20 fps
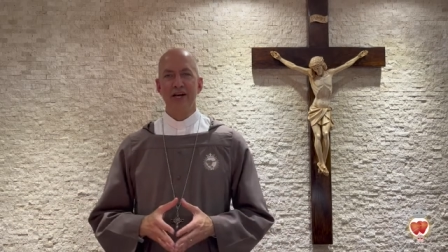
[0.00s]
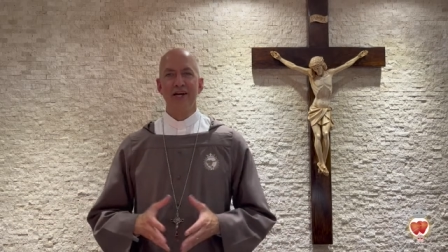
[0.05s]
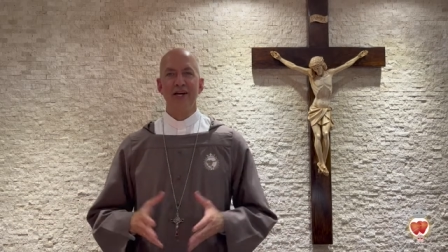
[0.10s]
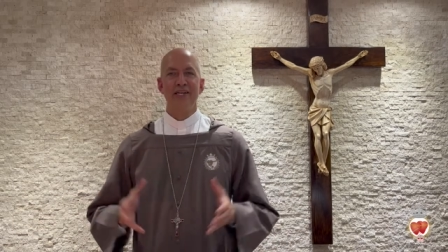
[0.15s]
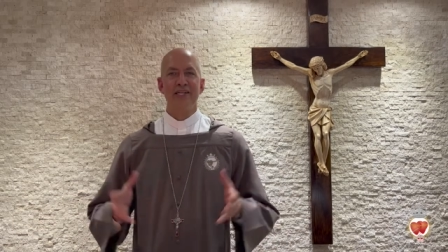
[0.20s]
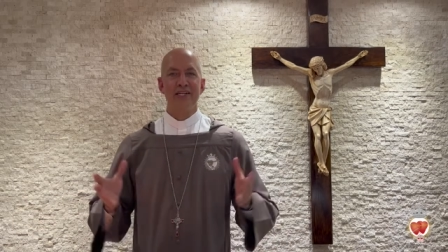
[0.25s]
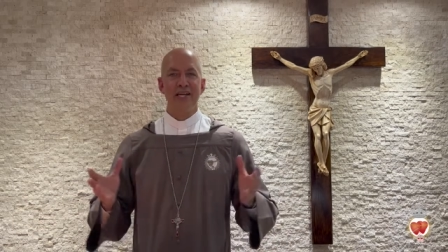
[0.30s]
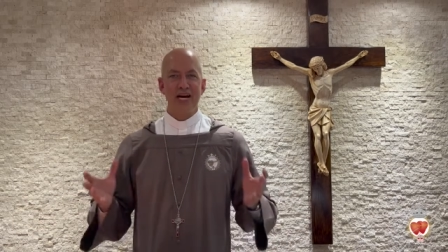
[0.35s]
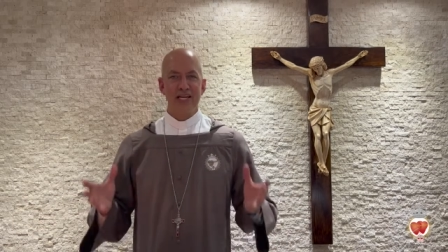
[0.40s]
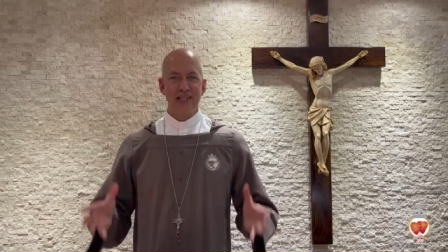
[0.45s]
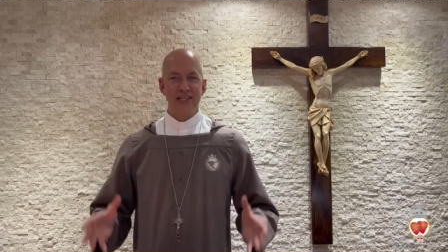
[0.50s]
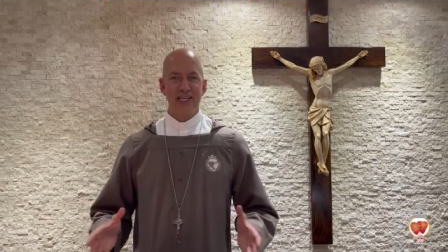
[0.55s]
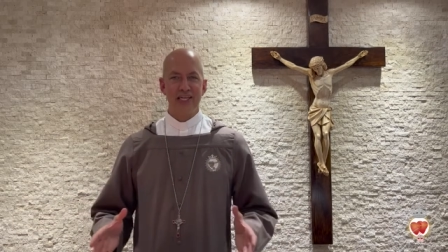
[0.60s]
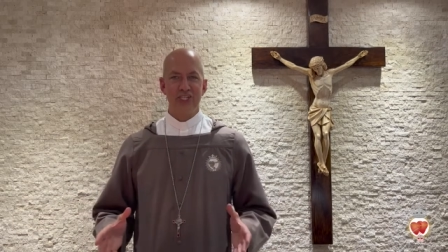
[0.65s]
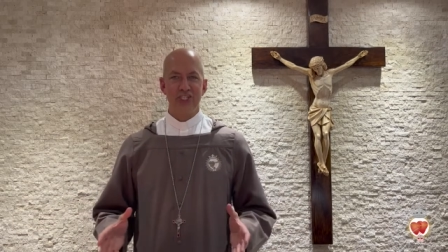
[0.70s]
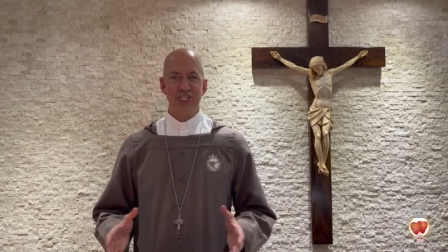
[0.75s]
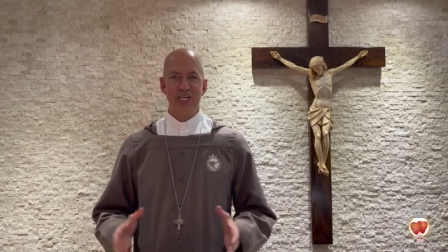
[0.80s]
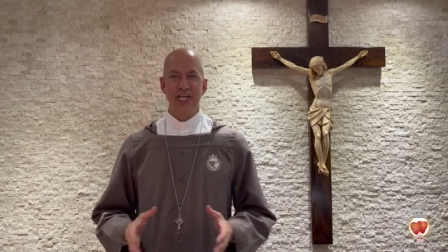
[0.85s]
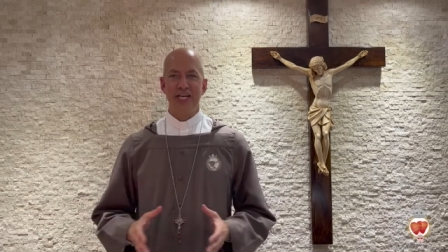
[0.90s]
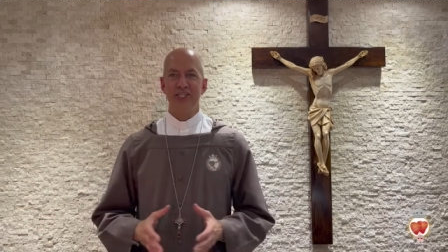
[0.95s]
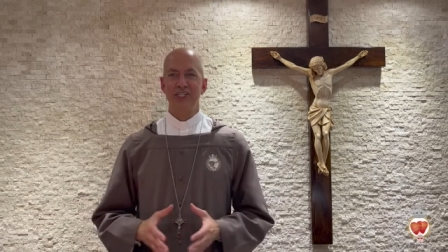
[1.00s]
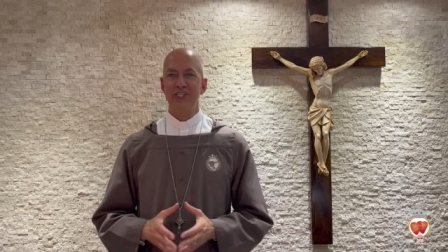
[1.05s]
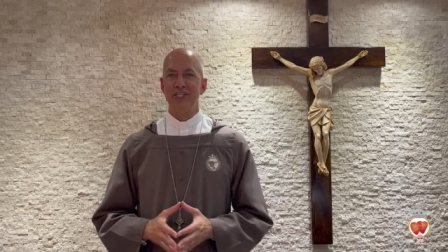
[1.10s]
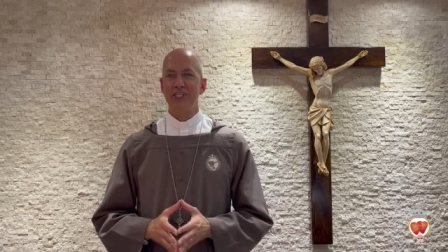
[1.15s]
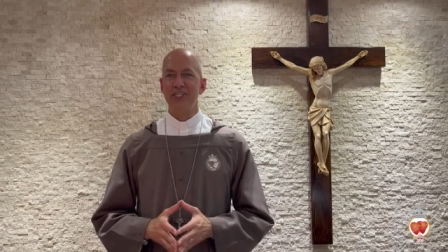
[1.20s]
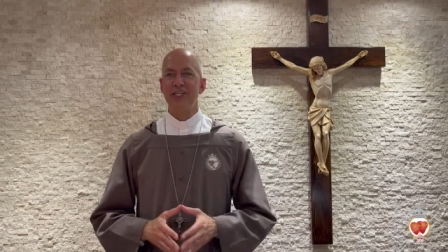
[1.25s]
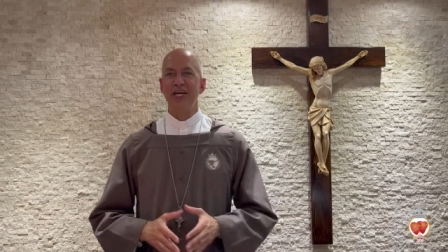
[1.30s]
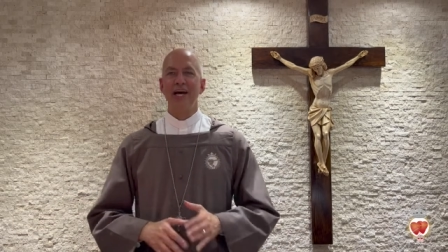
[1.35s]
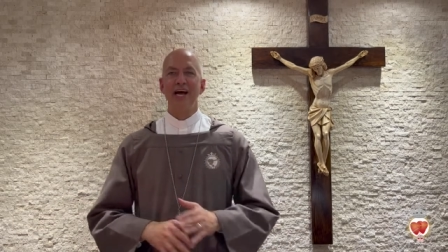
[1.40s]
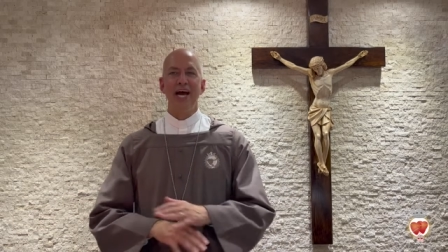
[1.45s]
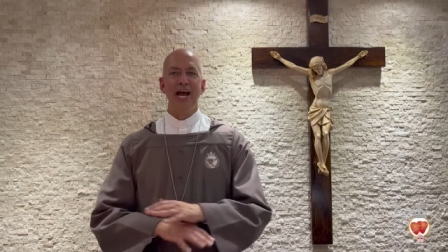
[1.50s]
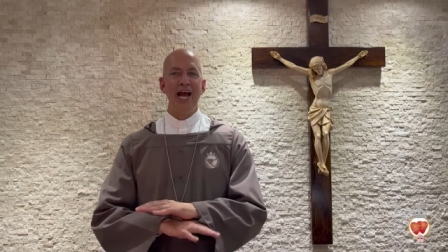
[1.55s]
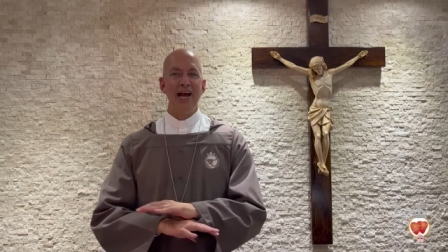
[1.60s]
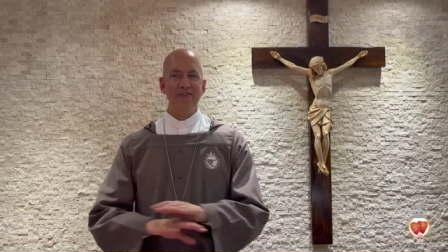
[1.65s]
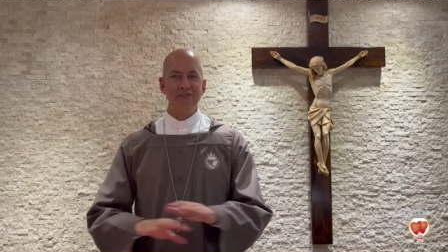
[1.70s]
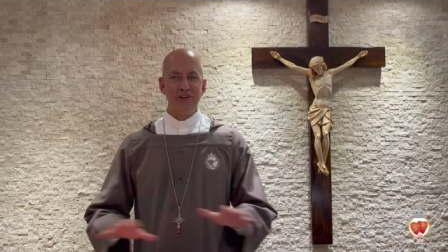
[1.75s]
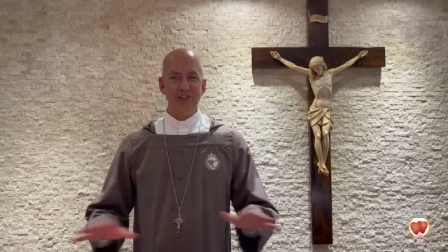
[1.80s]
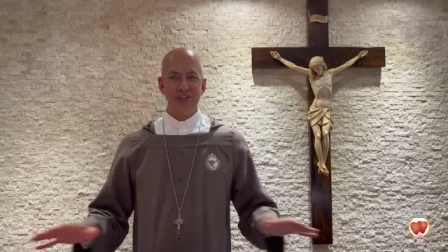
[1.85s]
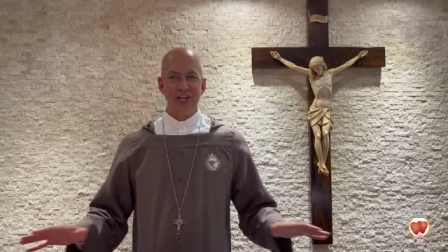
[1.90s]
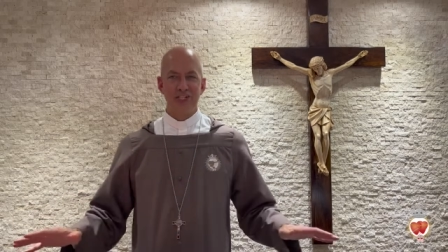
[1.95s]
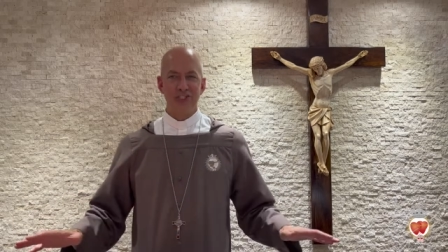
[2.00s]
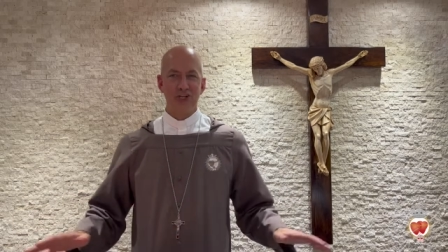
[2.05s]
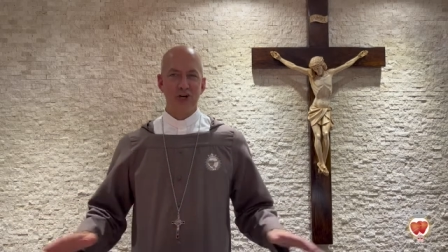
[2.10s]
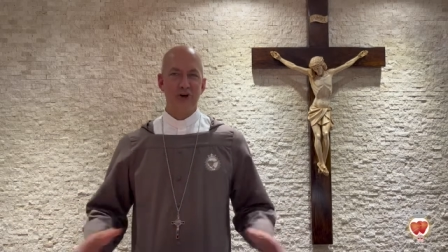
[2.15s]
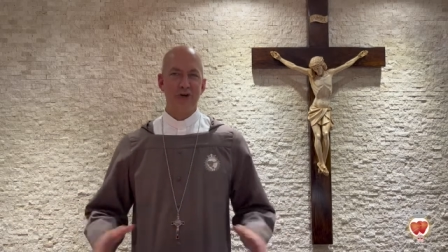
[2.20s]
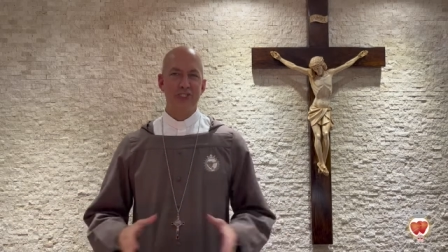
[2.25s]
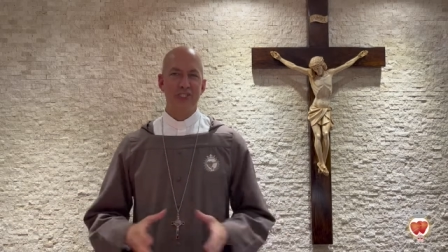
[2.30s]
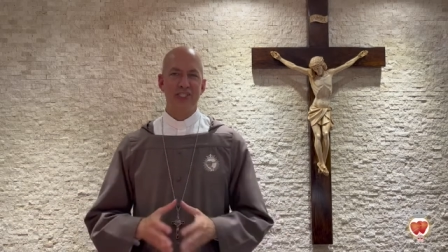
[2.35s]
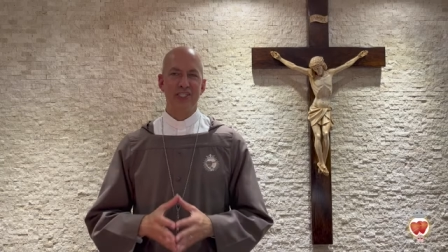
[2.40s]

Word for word: Nothing changes. Everything's always the